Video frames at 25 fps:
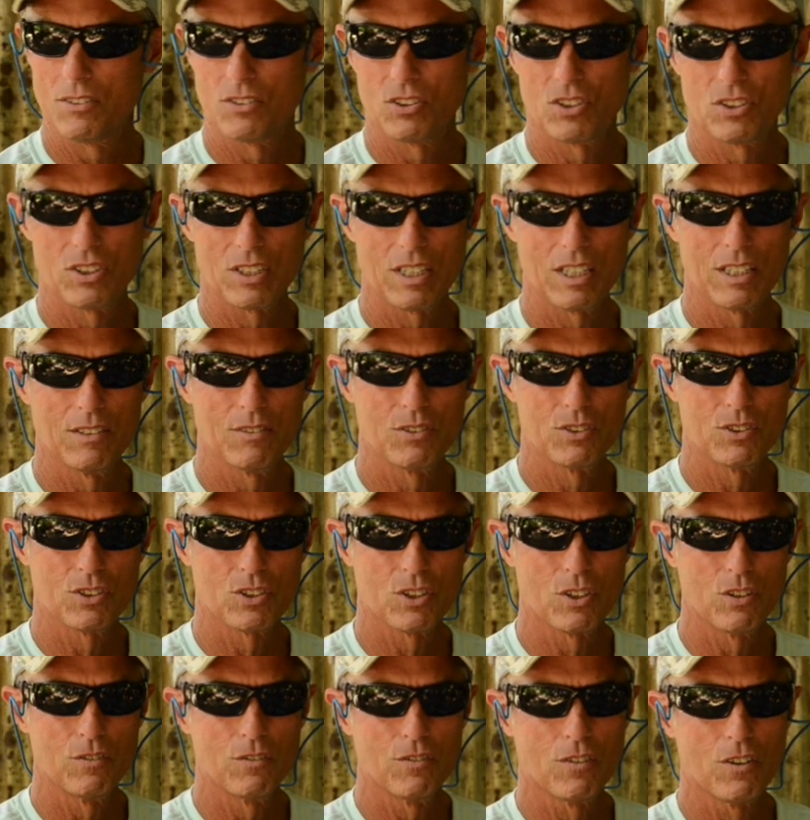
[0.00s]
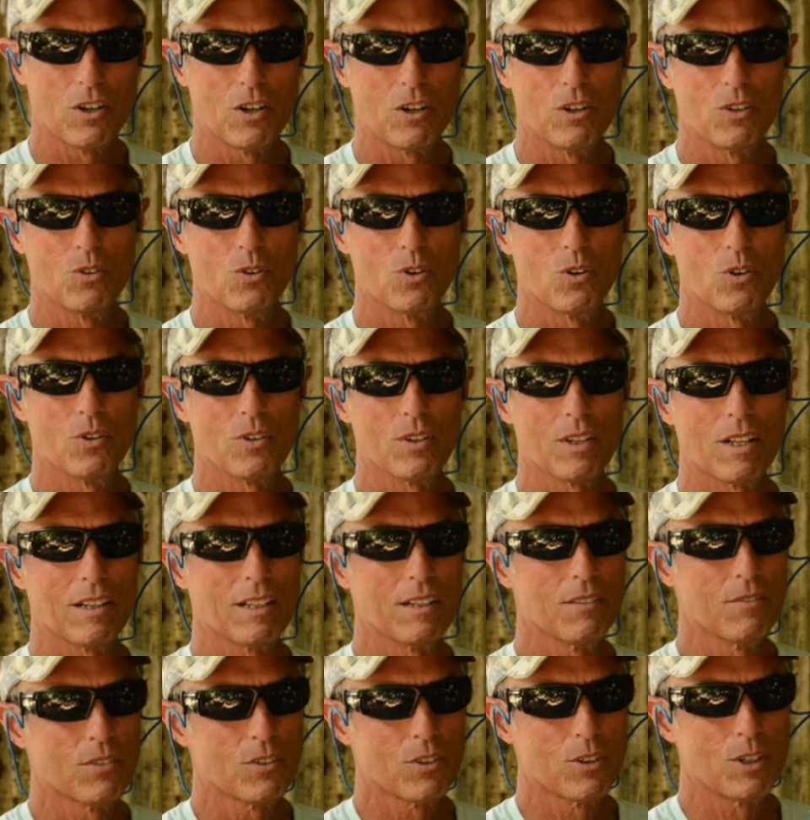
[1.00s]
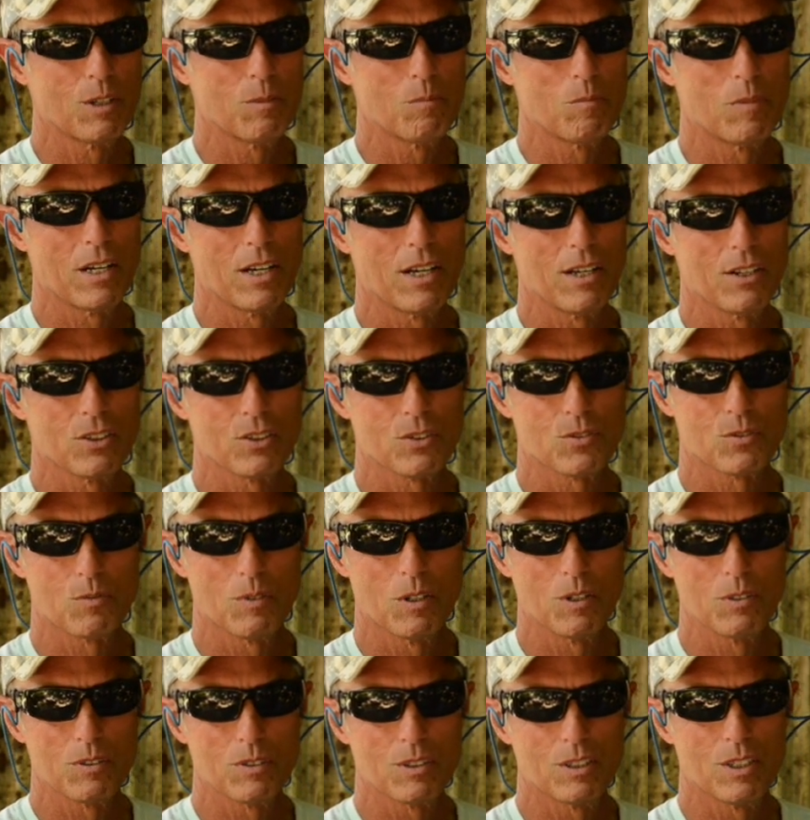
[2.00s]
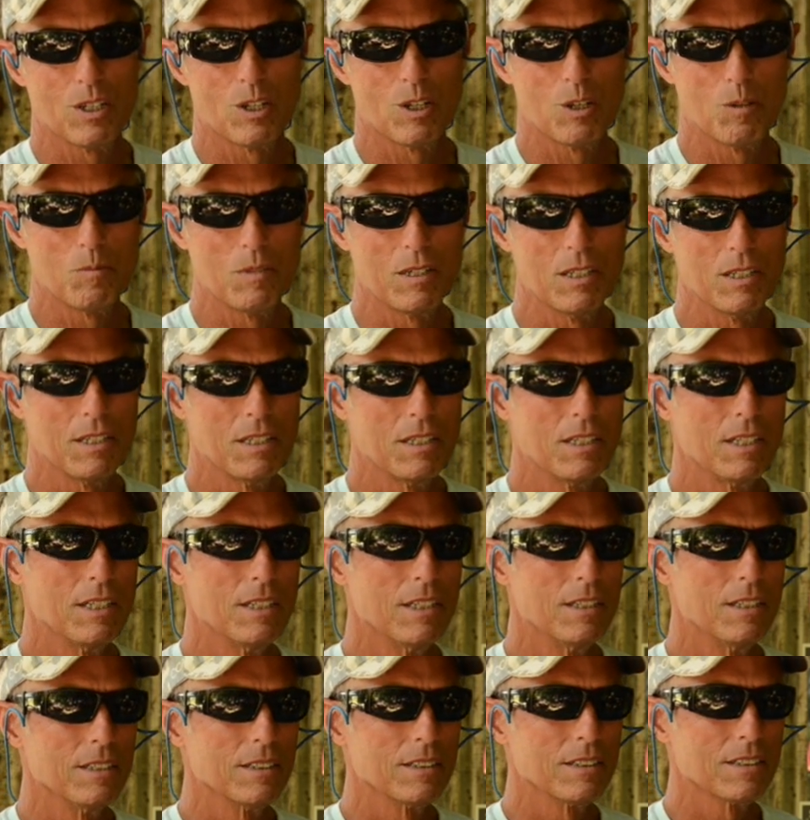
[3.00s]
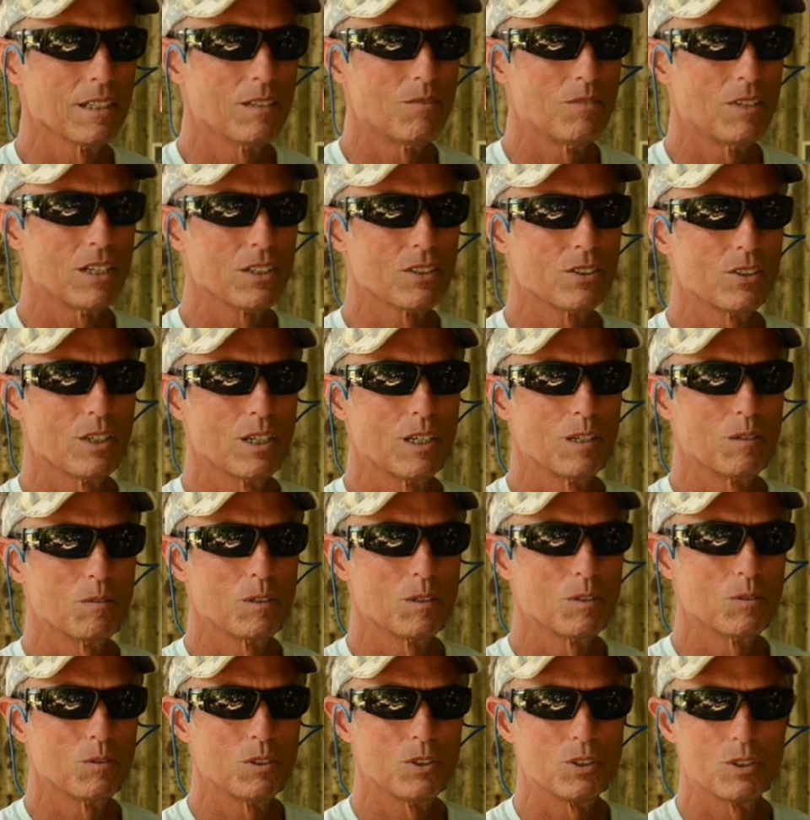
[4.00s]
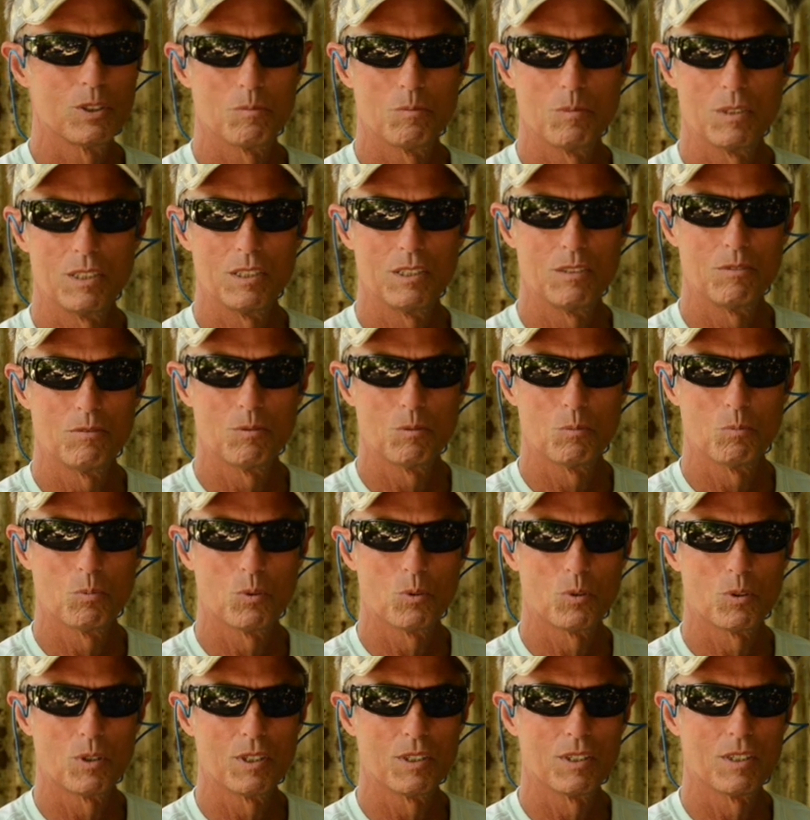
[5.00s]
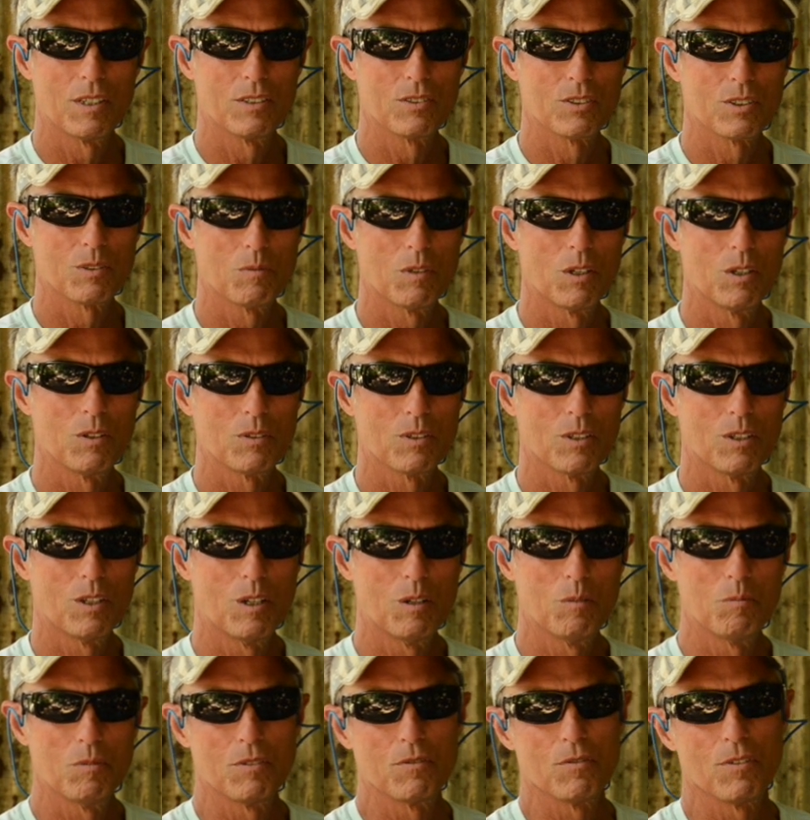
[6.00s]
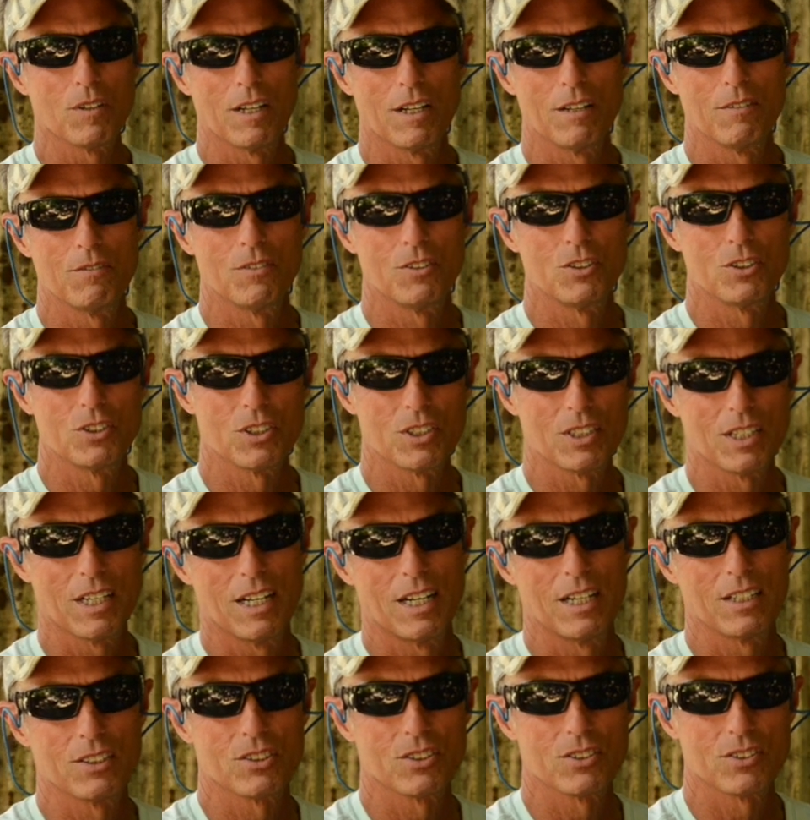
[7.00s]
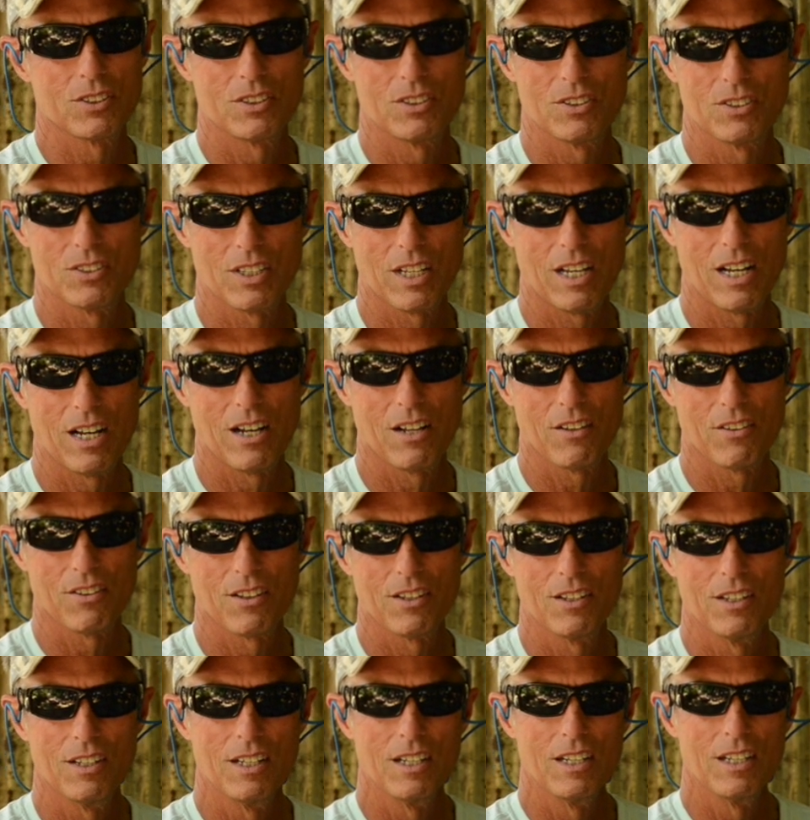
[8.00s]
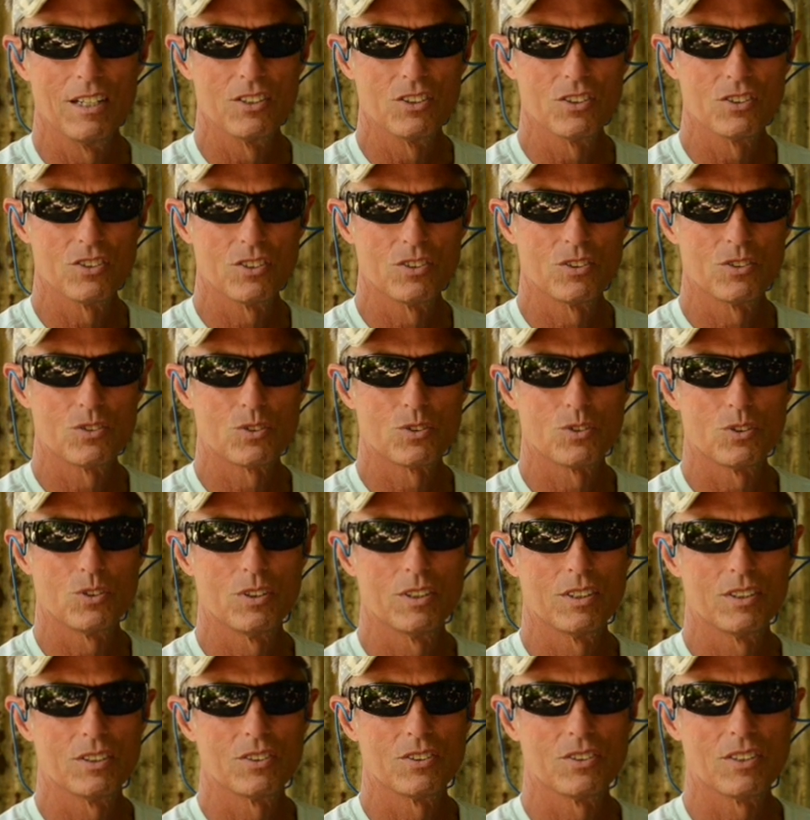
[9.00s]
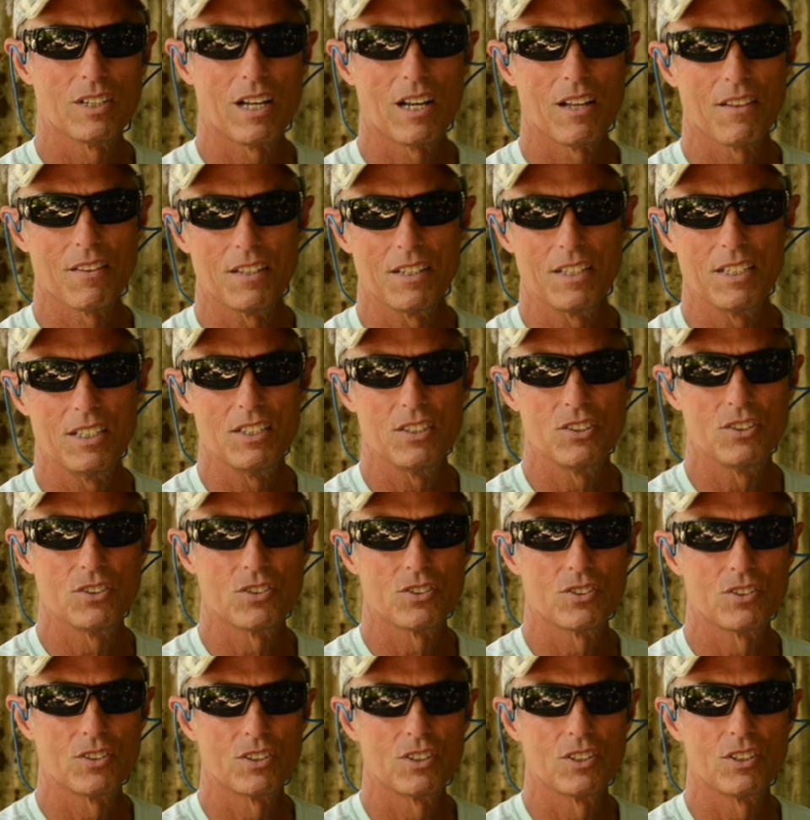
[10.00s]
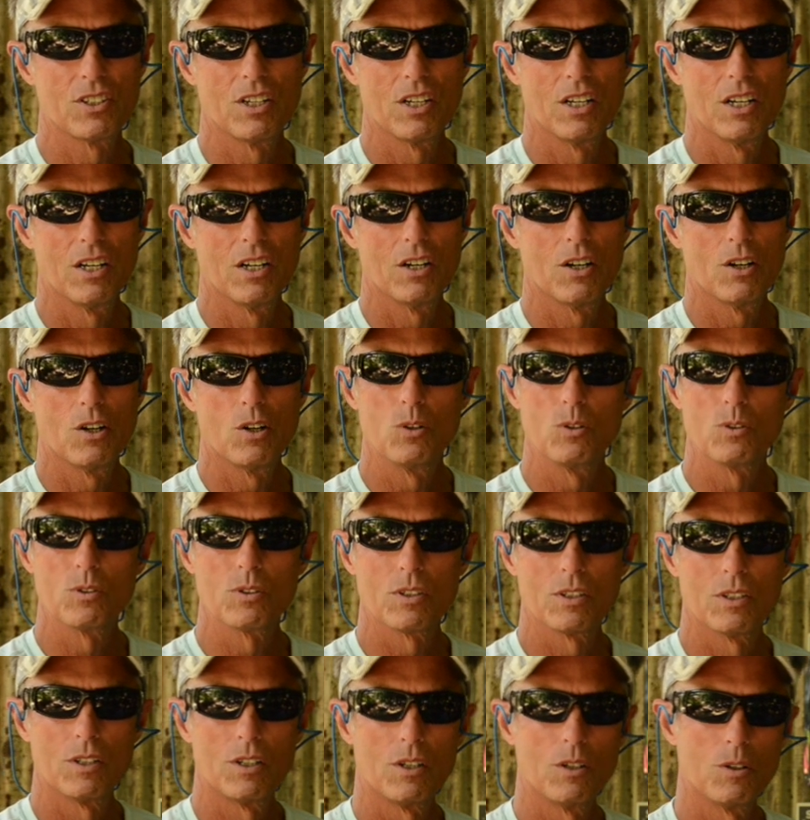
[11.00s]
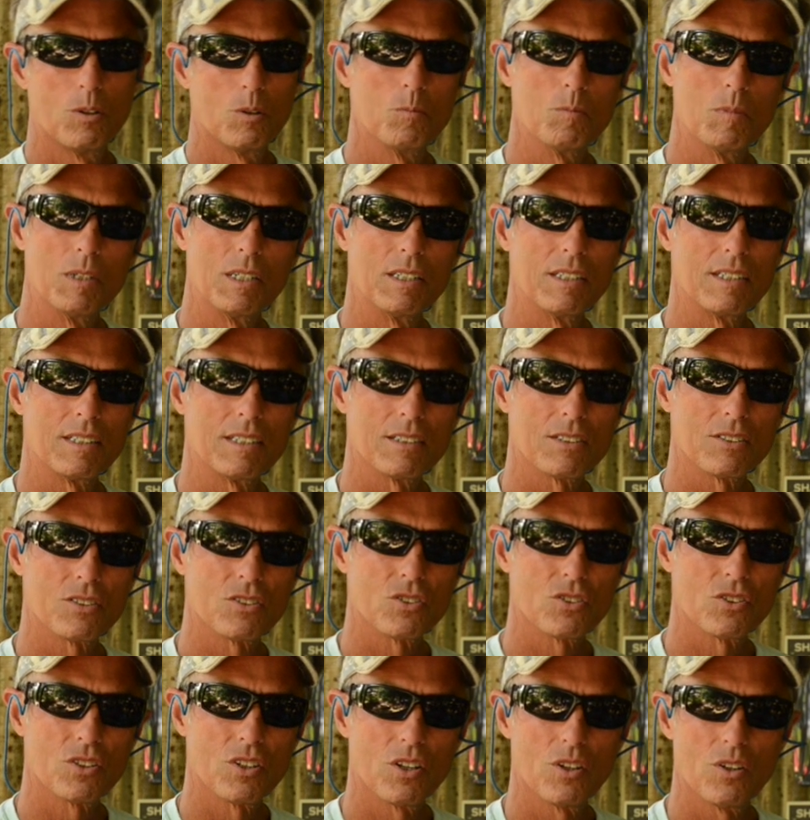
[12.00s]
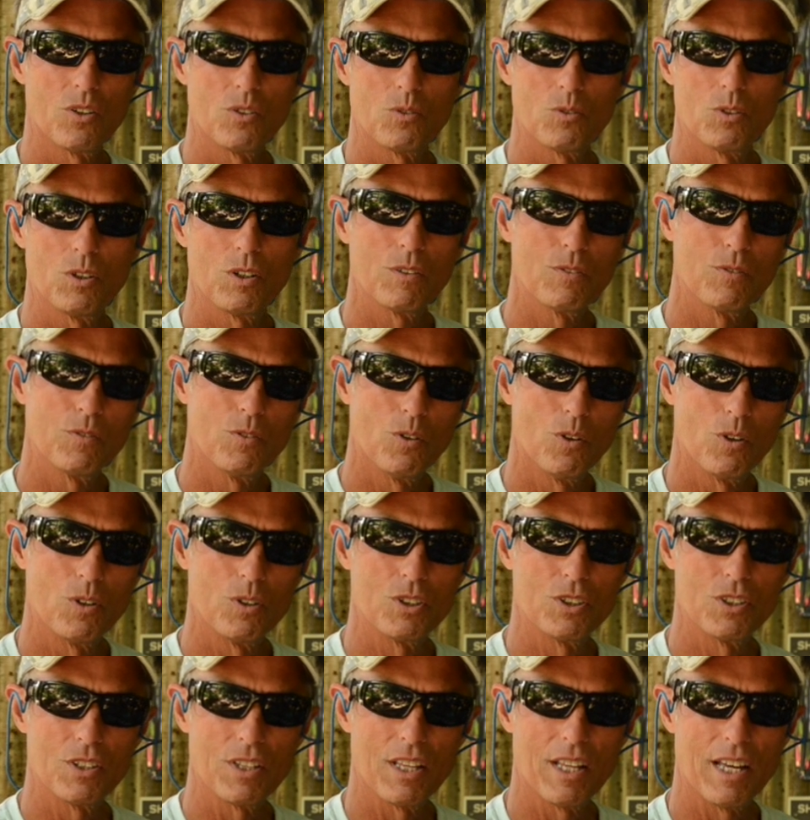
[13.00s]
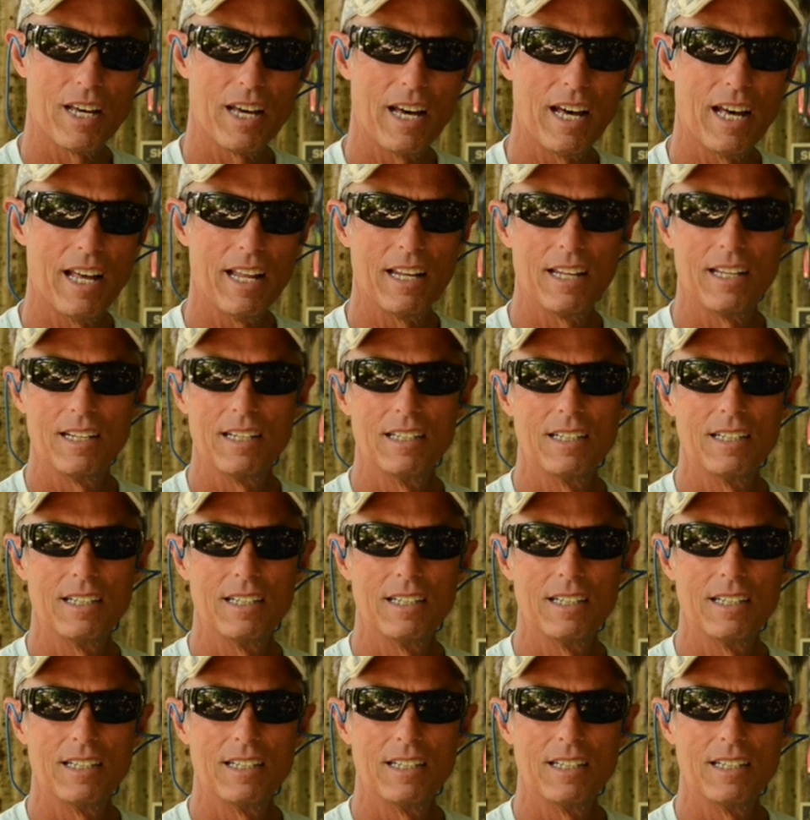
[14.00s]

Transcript: since I live so far north, I live 30 miles from Oklahoma. Come October, we should be reporting on some Oklahoma fly fishing, actually. South, central, and southeastern Oklahoma. So look forward to that.